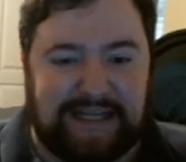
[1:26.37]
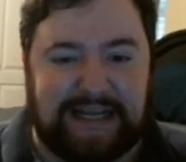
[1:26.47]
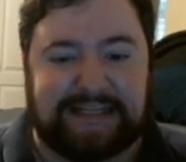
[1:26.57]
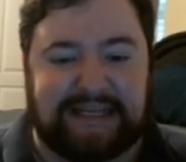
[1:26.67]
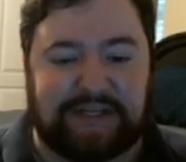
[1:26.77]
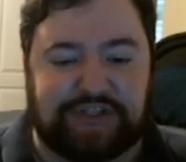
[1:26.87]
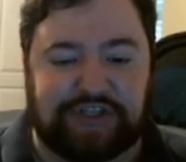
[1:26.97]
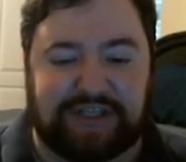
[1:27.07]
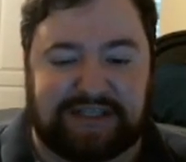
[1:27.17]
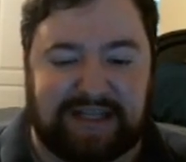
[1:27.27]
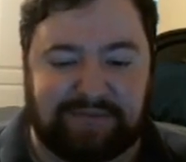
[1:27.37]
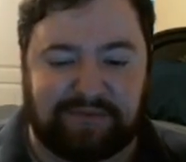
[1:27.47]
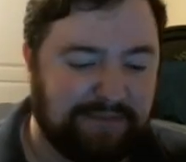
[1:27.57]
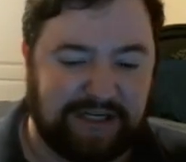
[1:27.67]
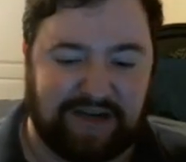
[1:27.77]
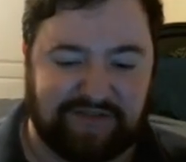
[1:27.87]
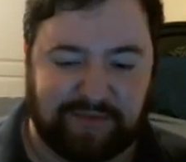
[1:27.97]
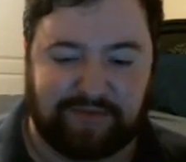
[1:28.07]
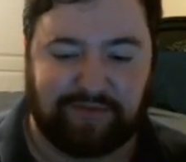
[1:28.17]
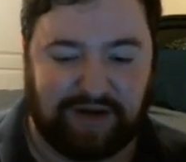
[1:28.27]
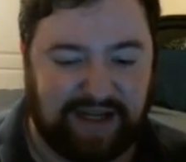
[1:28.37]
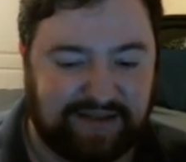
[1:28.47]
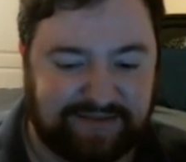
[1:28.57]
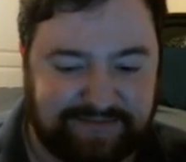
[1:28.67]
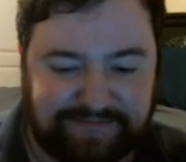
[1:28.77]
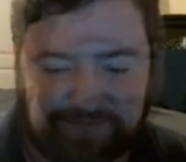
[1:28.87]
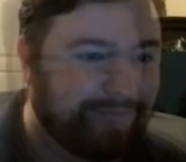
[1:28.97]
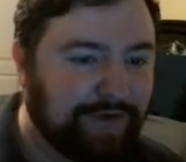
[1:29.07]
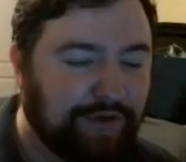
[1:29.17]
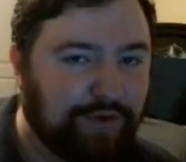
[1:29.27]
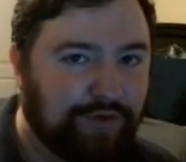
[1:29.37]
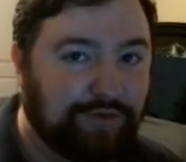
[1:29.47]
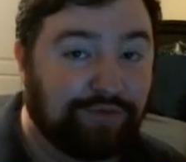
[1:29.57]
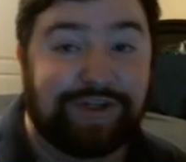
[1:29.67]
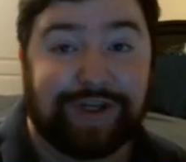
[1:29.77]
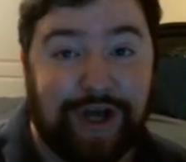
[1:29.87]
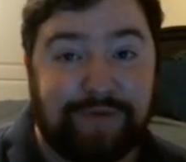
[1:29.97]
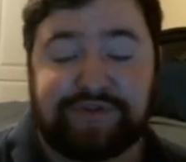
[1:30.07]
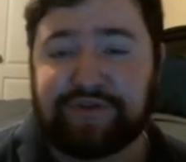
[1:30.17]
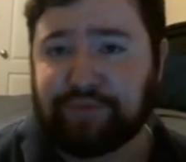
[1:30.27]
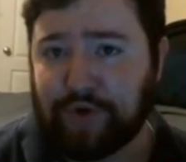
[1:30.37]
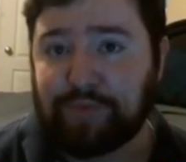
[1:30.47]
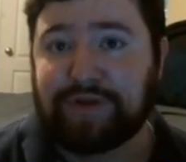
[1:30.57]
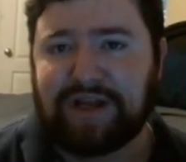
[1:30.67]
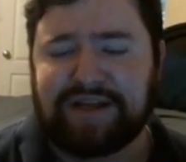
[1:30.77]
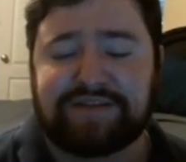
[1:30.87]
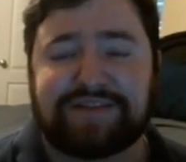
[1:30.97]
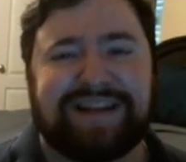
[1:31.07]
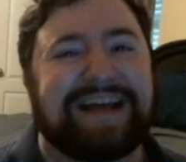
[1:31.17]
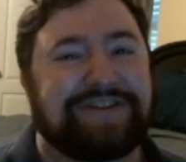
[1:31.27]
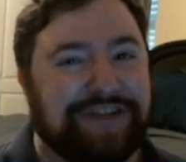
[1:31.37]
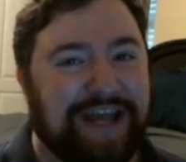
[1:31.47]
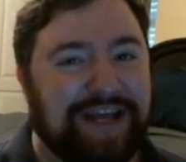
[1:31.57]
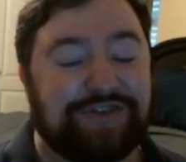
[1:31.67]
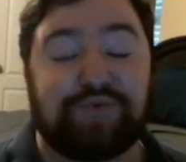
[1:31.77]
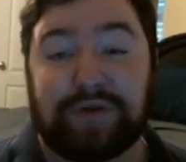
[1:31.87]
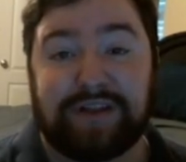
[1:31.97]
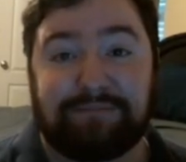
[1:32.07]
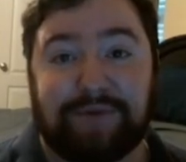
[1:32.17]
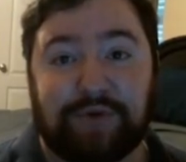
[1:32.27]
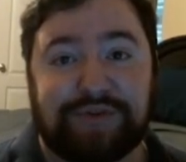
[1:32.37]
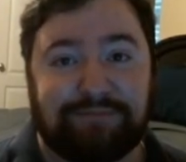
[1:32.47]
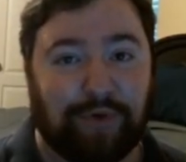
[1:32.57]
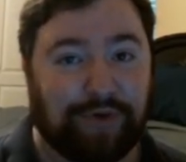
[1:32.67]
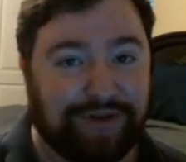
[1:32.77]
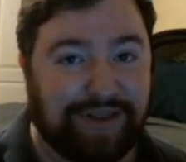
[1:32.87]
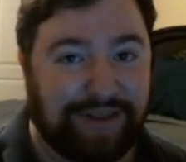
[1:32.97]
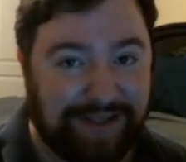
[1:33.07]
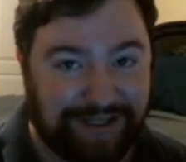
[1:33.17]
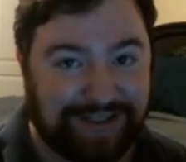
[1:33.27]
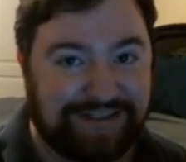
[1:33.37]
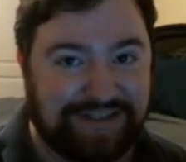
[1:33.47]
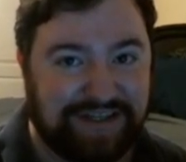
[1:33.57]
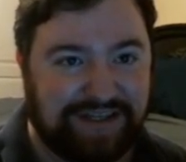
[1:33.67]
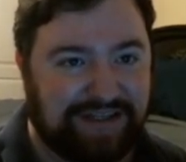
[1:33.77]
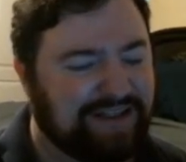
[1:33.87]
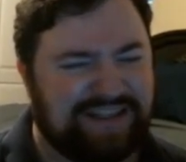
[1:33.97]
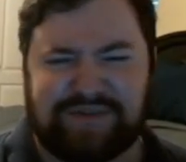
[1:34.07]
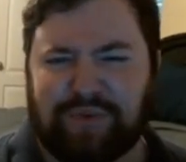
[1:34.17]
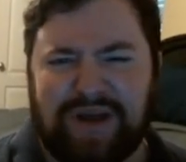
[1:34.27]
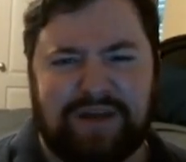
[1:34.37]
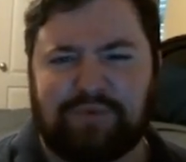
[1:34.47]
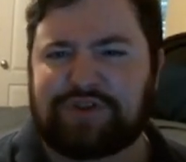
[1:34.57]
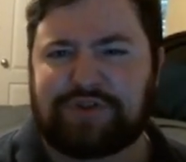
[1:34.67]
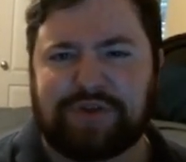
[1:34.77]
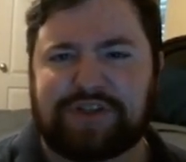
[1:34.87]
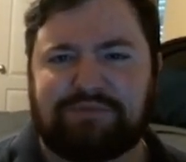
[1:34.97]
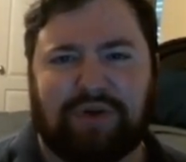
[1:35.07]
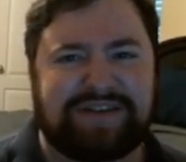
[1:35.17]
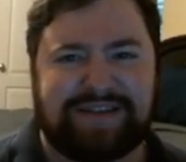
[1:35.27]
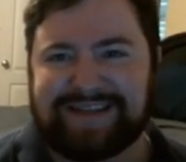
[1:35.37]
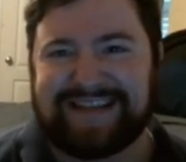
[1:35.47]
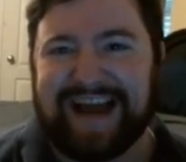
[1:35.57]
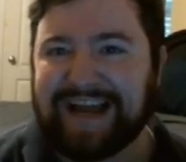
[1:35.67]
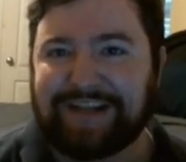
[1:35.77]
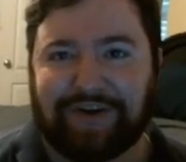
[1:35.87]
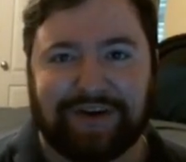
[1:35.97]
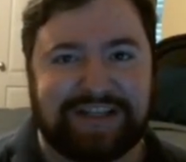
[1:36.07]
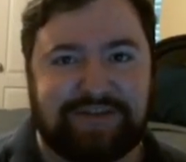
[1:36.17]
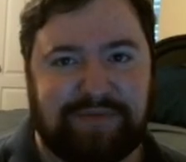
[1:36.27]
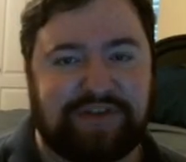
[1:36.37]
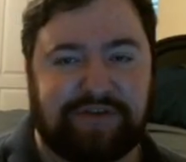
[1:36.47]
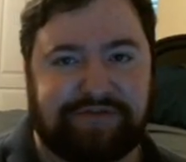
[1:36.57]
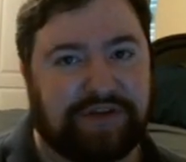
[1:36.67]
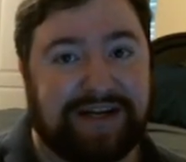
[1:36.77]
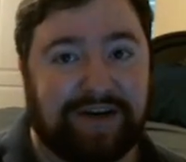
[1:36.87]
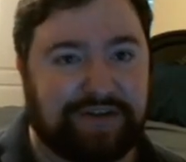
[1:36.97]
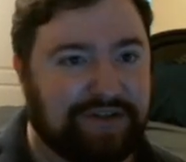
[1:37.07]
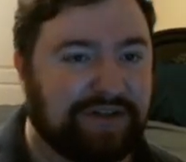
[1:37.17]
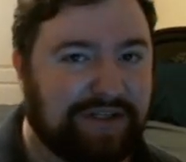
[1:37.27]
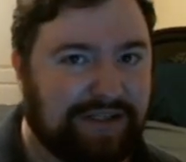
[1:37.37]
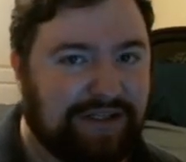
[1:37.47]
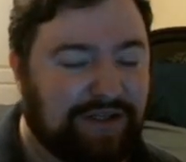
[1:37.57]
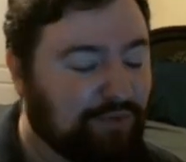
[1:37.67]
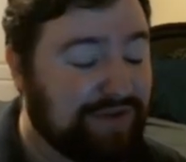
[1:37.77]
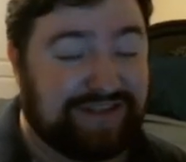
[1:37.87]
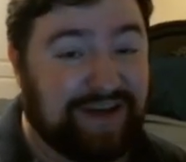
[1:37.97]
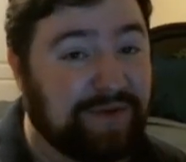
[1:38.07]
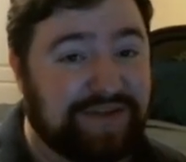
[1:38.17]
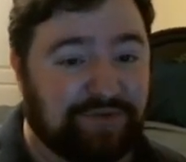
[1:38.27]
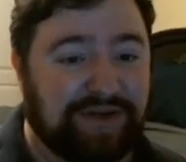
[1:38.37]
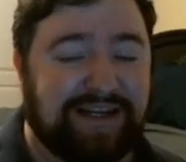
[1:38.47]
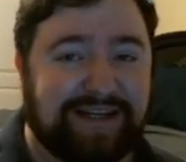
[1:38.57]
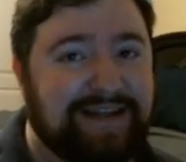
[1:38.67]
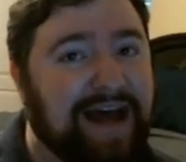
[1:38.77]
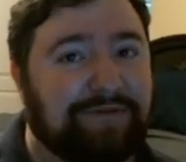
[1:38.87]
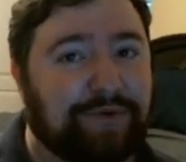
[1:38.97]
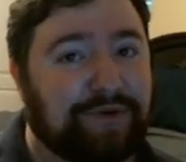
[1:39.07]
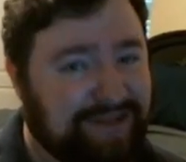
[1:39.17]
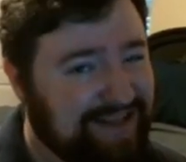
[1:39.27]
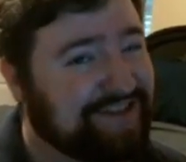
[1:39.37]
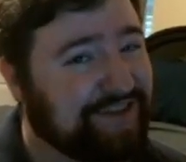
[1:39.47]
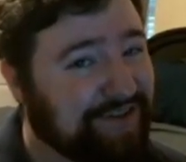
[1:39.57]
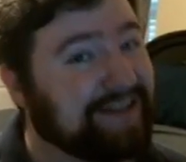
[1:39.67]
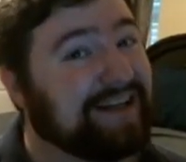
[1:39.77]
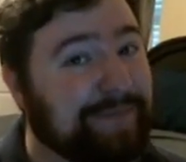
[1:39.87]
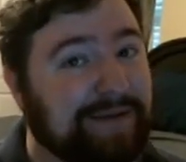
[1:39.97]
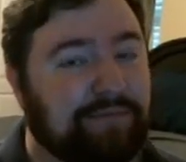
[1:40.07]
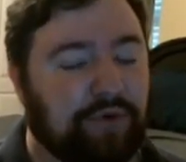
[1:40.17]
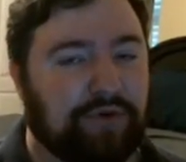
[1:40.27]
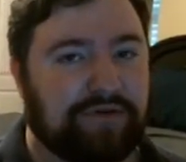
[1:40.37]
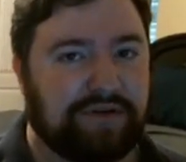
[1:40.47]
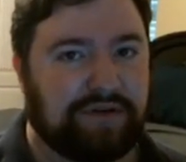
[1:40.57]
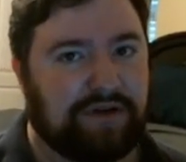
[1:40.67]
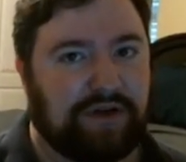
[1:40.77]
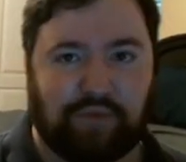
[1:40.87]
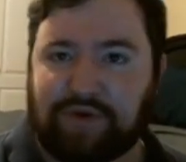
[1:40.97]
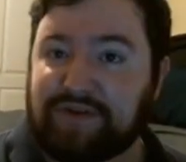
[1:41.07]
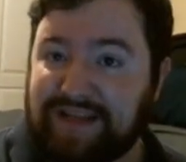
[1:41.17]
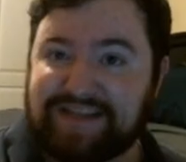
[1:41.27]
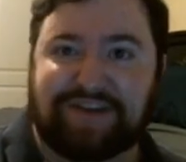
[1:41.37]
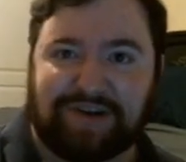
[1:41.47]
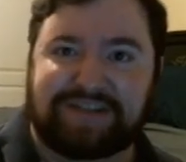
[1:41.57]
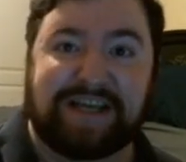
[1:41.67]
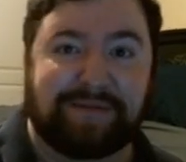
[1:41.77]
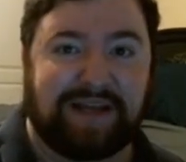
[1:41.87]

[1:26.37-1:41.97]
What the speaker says: Anything else you think that would be comfortable for you. When it comes to role-playing, /say is one of the most important things. It's a way in which you express the dialogue and speech of your character. When someone's reading a novel and they start to get a bit bored, where do they start skipping